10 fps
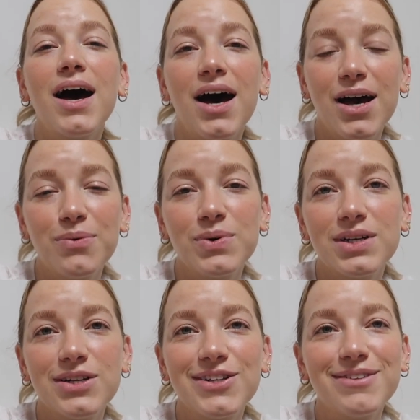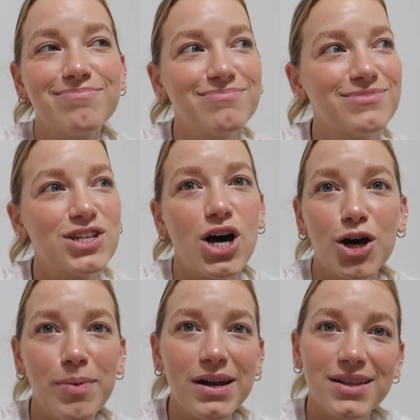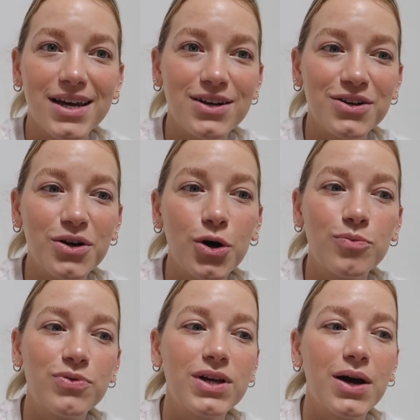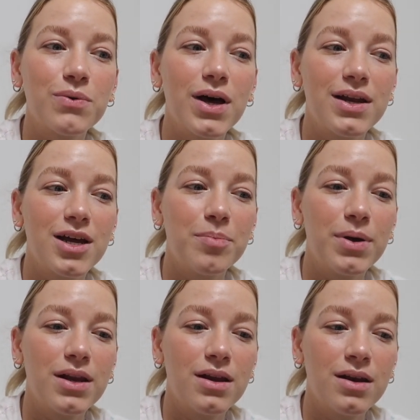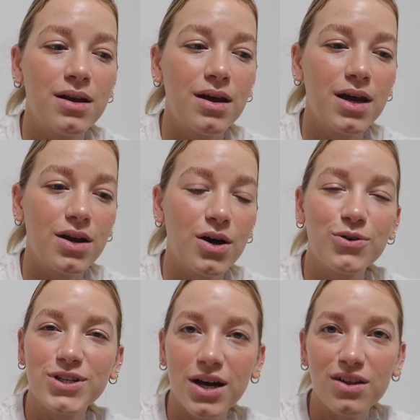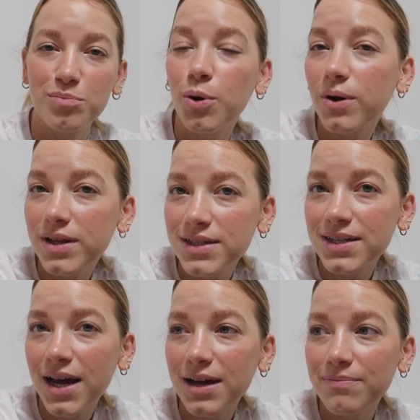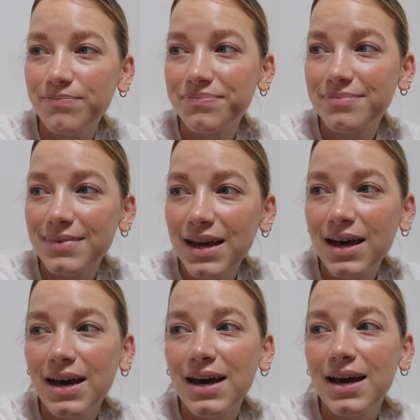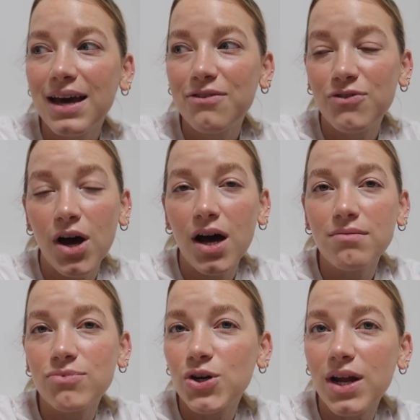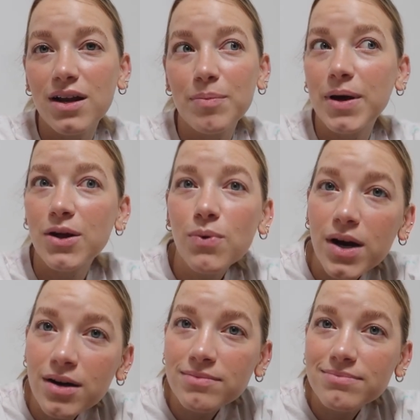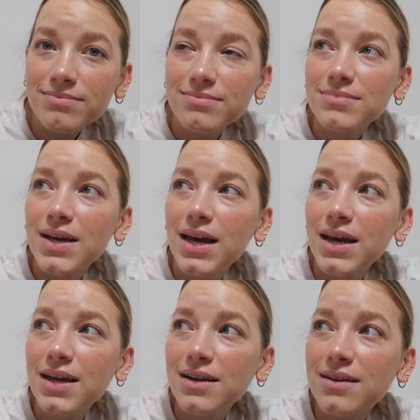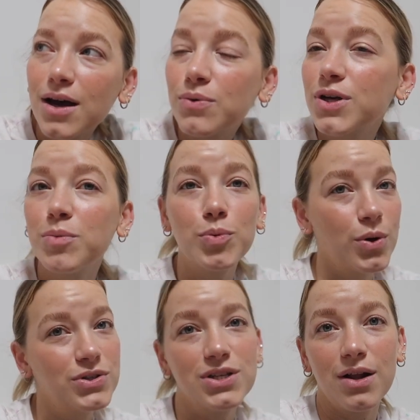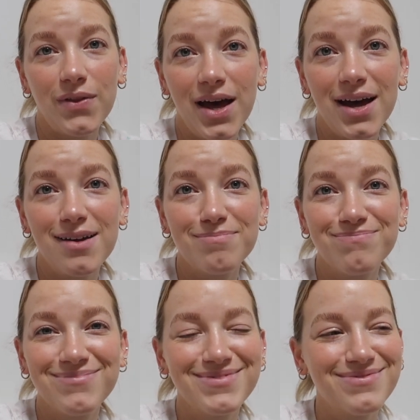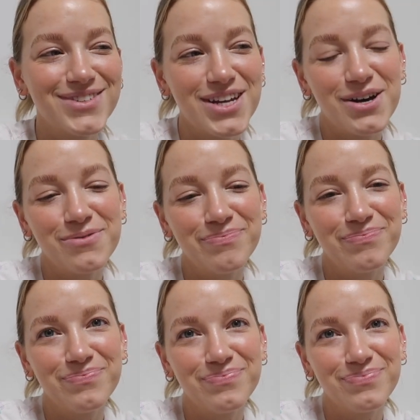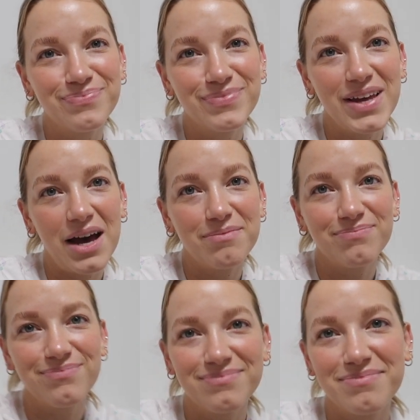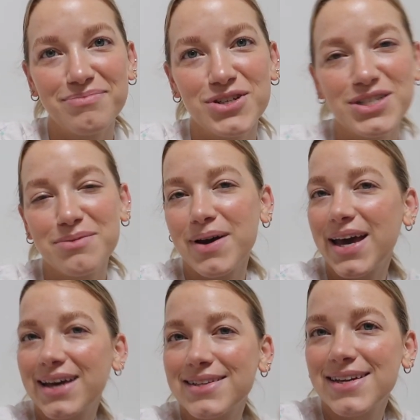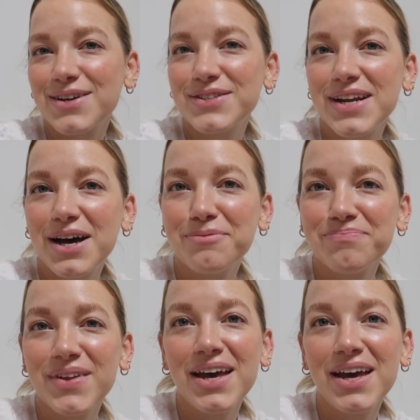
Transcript: I will talk about it later. Hopefully I will end up in a hotel in Portland tonight. If not, could end up anywhere. And I will keep you posted on that. So yeah, I'm just in my aunt's house now.